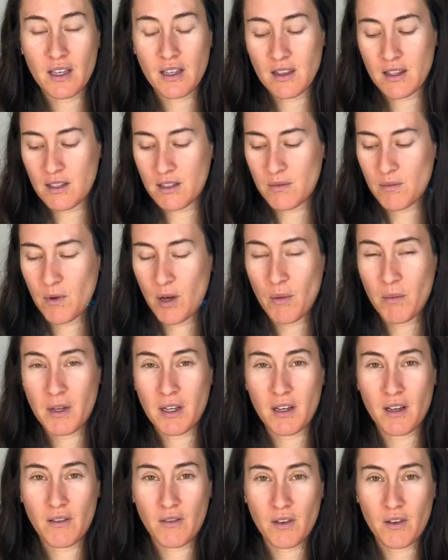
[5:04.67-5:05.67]
in this
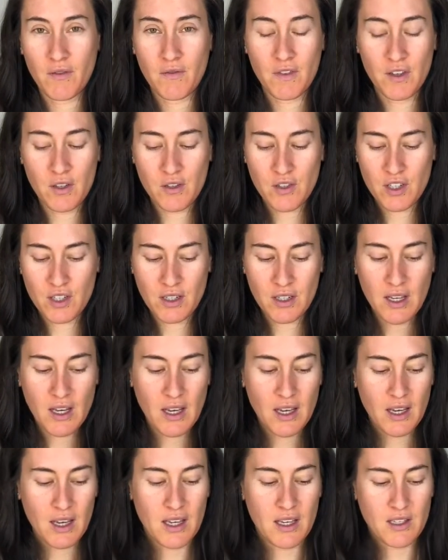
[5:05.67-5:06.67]
moment of confusion
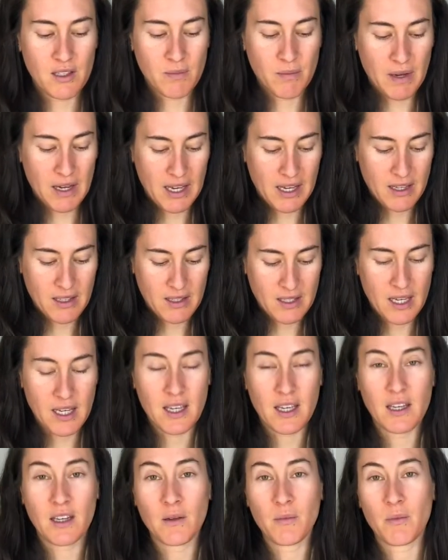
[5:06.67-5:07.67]
is by
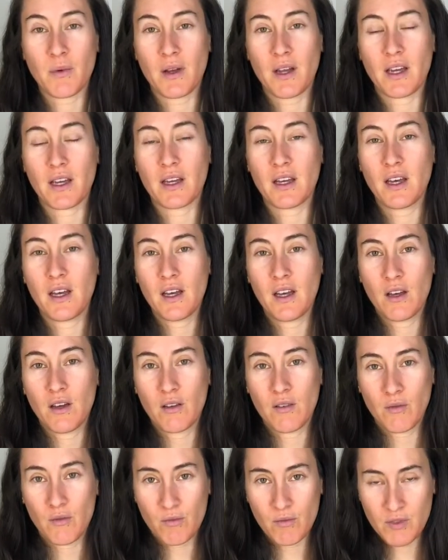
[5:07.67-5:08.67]
taking a break,
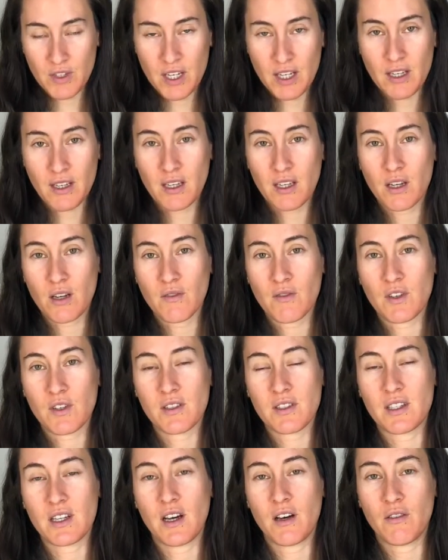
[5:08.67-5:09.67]
taking care of
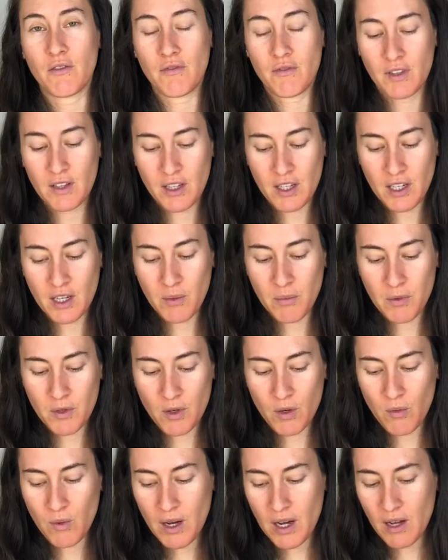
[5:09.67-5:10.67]
yourself, filling up
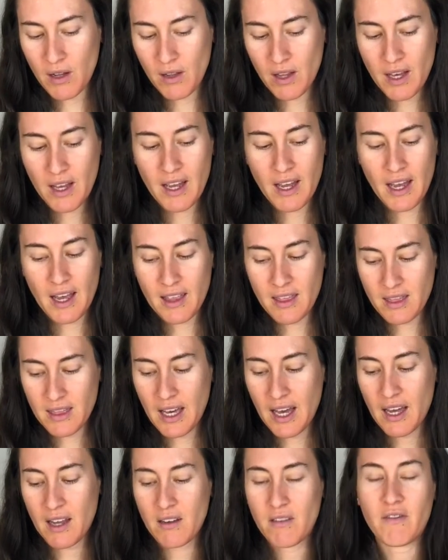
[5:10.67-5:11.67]
your well, and
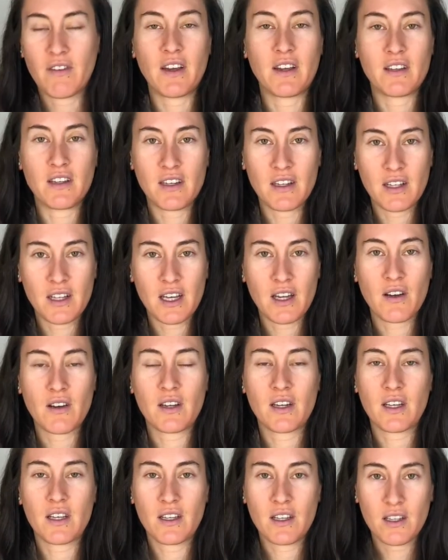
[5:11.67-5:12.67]
then finding
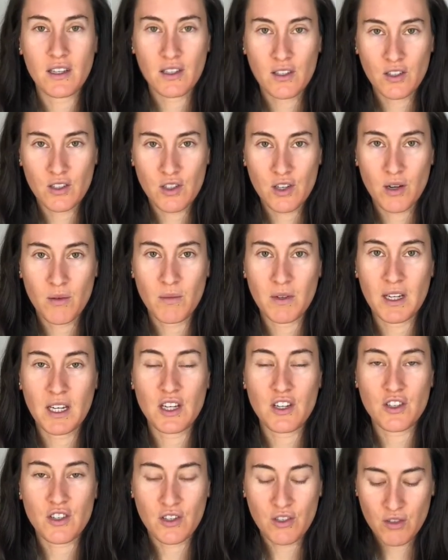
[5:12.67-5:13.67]
clarity,
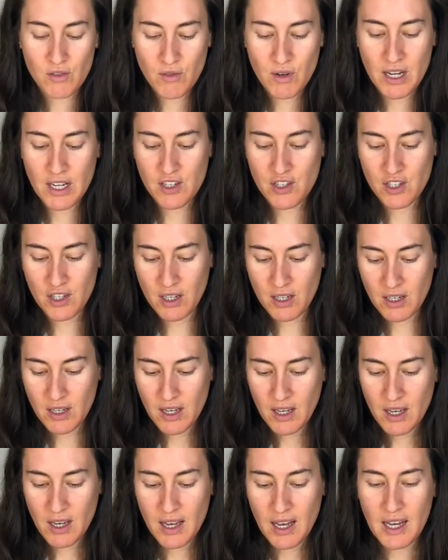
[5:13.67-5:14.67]
determination, direction,
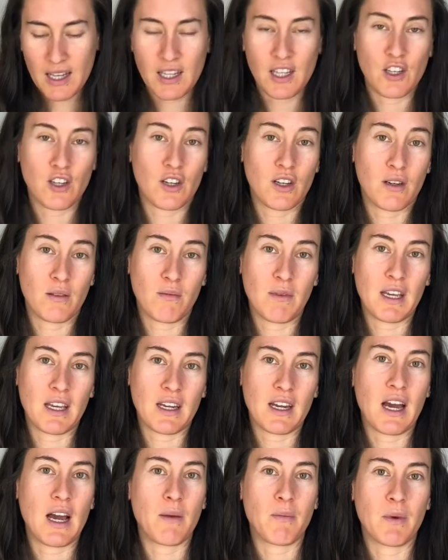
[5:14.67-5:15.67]
and then you're going to make
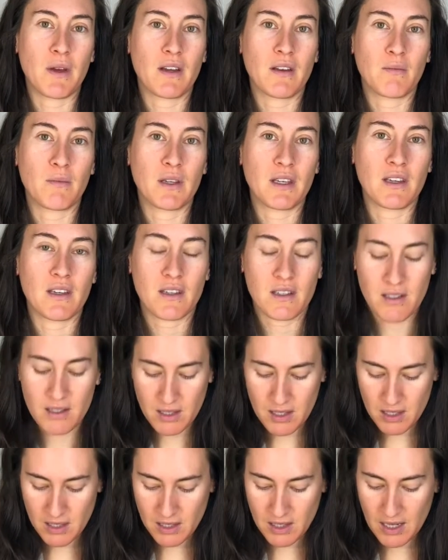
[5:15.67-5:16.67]
it happen, because
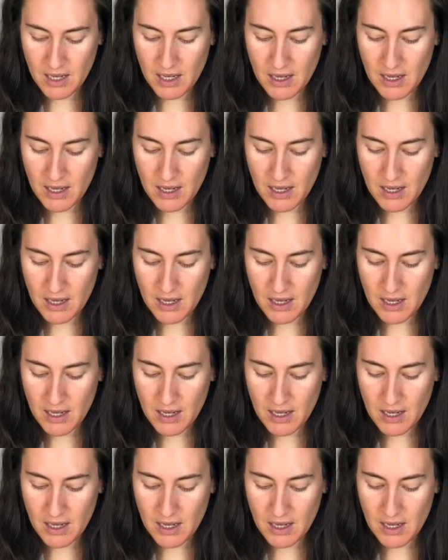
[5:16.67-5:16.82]
this